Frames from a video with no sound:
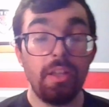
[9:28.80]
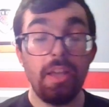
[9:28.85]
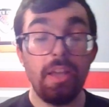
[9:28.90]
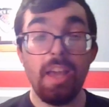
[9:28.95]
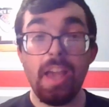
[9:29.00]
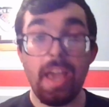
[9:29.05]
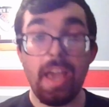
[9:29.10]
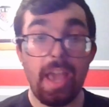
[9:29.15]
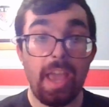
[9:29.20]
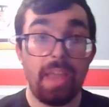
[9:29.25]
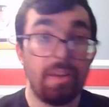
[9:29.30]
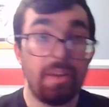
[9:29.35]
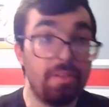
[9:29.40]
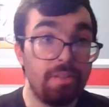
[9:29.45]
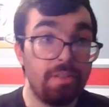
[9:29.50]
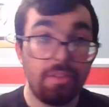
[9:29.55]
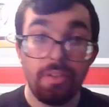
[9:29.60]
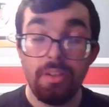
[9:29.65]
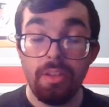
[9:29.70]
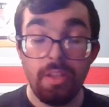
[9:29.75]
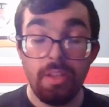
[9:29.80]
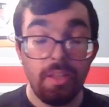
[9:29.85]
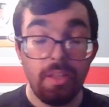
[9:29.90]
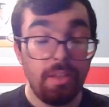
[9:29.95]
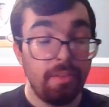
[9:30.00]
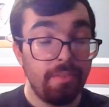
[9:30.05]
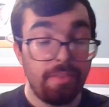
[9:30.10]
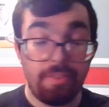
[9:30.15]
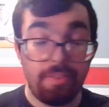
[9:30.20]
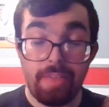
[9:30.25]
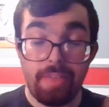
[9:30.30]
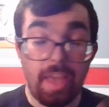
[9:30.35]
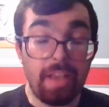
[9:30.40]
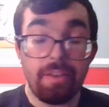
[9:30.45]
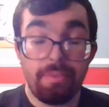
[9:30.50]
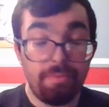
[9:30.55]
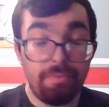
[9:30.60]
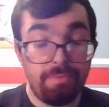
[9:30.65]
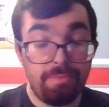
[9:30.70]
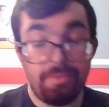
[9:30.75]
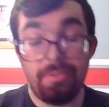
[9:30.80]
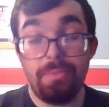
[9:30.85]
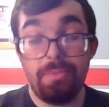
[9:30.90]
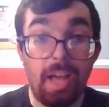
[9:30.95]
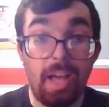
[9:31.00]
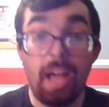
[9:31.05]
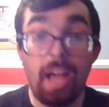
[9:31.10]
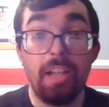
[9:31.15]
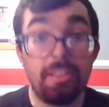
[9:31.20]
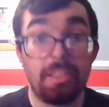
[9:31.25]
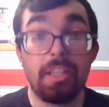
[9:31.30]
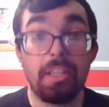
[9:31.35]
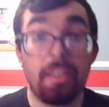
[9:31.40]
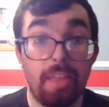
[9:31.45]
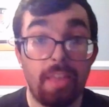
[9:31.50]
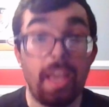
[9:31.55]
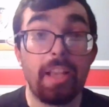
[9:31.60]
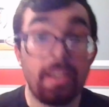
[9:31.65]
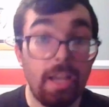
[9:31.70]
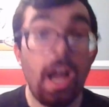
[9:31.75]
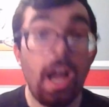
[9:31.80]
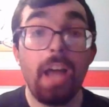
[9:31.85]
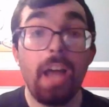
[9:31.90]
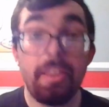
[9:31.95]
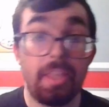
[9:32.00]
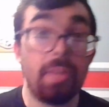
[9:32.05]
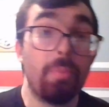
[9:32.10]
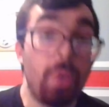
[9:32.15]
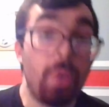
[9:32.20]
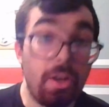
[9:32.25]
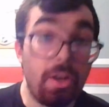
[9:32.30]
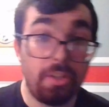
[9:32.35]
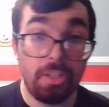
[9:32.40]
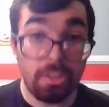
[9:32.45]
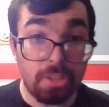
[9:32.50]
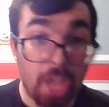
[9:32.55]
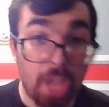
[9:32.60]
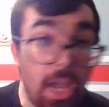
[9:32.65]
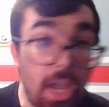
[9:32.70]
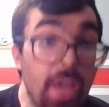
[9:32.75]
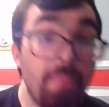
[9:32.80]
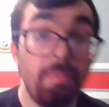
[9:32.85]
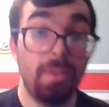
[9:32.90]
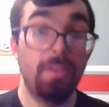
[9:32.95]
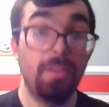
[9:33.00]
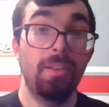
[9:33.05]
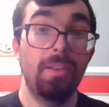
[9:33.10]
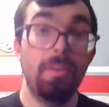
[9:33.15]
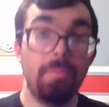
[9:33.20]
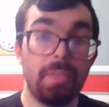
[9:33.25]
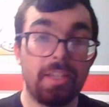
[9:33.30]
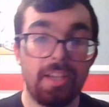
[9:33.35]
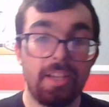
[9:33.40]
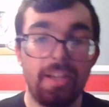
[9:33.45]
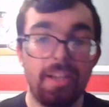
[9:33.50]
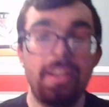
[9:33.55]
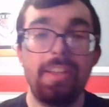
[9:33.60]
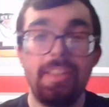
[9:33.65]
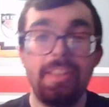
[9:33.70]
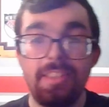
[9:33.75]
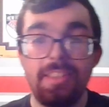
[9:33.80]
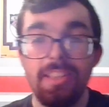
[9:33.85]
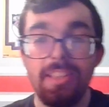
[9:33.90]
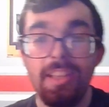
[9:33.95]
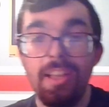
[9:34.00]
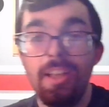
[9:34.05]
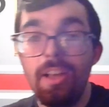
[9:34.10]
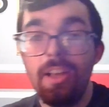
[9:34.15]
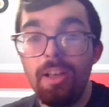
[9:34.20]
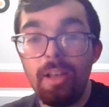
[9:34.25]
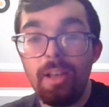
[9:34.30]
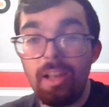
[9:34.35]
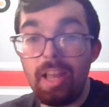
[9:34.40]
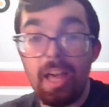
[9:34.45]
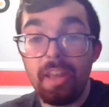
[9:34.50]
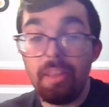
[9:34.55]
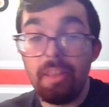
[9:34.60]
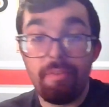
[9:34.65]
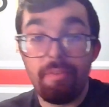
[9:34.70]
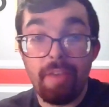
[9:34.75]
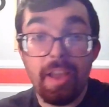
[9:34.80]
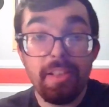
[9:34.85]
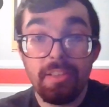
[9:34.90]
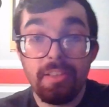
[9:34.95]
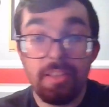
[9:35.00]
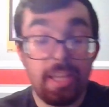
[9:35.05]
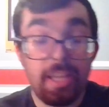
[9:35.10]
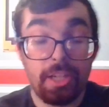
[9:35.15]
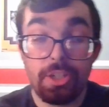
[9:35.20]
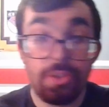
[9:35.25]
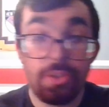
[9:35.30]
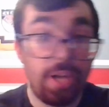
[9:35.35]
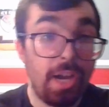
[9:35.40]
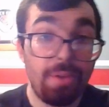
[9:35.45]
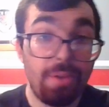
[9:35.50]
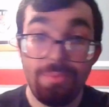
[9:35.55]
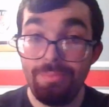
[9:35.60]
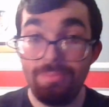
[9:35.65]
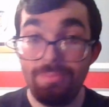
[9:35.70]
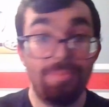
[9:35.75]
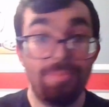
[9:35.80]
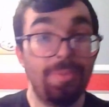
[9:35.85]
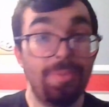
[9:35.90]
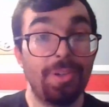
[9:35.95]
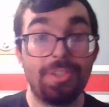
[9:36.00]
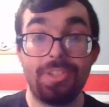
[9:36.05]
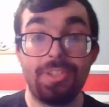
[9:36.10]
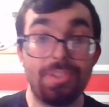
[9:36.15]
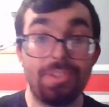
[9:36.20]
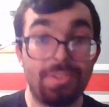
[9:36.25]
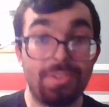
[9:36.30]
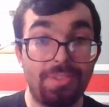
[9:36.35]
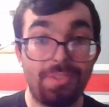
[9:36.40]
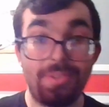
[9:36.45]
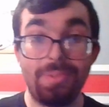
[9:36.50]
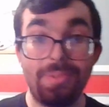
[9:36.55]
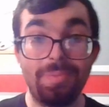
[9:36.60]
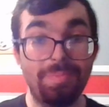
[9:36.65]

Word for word: And thank honestly thank God they won this game because a lot of the fans in that crowd were just